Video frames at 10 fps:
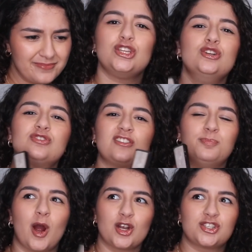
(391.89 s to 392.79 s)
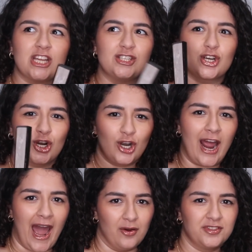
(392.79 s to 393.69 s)
You just barged into her
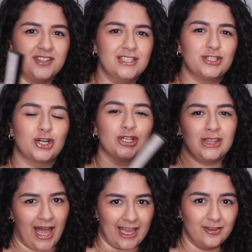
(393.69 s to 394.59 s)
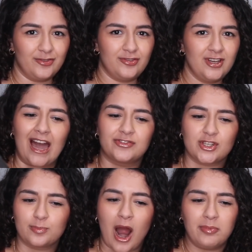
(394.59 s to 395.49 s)
house, into her life,
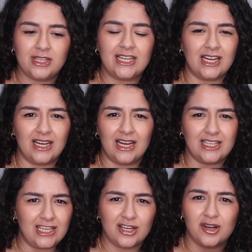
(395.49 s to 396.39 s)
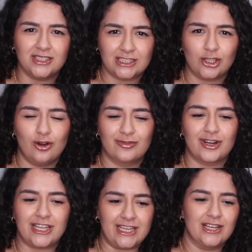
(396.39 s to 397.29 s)
after probably a year, a little over
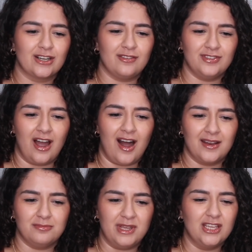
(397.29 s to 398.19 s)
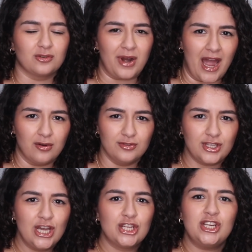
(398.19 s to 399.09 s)
a year of not being around.
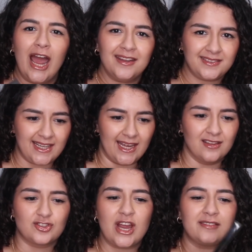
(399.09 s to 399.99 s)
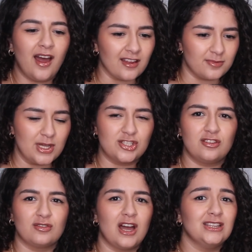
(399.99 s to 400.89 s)
She has kids, she has a husband,
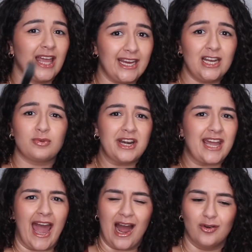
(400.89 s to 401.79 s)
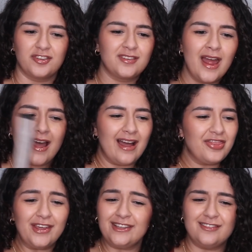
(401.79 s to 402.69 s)
she's a lady running a house.
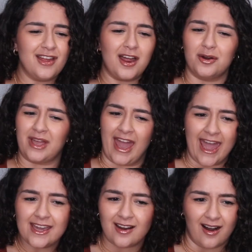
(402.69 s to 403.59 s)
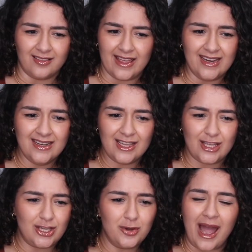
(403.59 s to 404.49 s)
This is not okay, Colin.
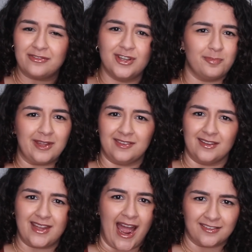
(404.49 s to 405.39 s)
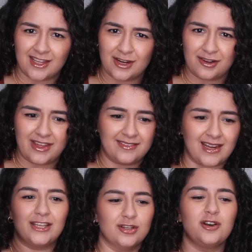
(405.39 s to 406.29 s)
You have no business asking her this.
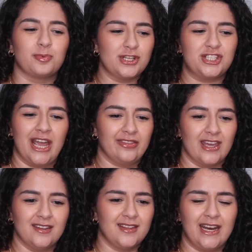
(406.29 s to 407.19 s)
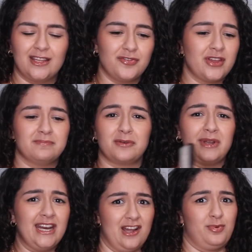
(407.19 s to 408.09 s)
I don't appreciate this, and I don't think
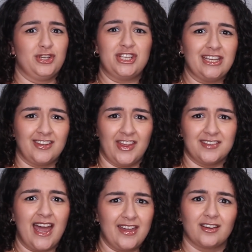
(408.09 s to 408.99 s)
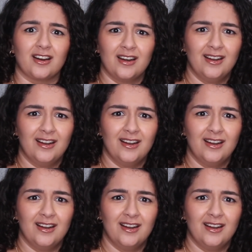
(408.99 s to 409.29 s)
Marina appreciates this either.